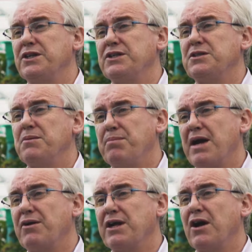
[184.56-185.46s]
is
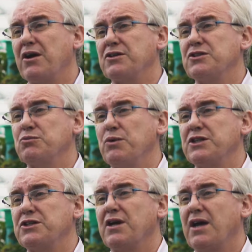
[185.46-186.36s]
Berry Gardens,
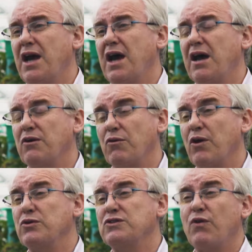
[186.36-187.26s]
which
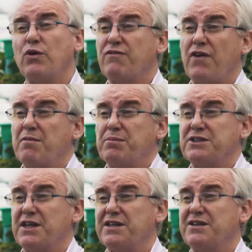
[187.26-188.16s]
grows
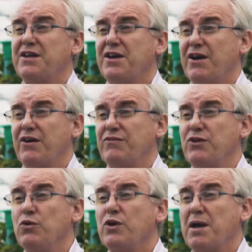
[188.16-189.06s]
45% of
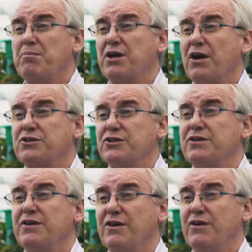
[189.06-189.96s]
the UK
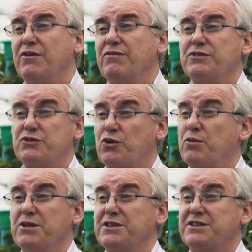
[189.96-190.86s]
production of
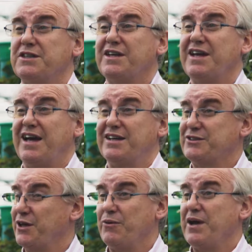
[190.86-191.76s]
strawberries.
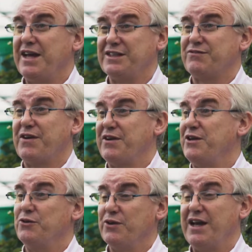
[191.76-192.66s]
So it's
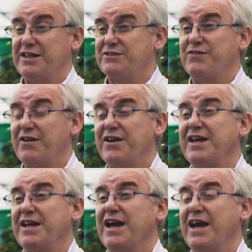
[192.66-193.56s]
very
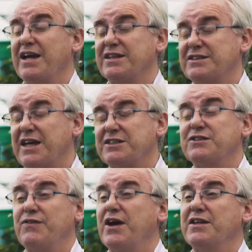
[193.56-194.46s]

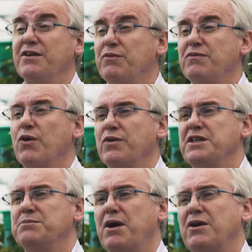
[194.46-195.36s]
satisfying that we've got
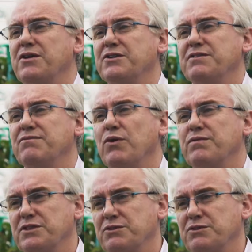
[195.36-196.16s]
these partners involved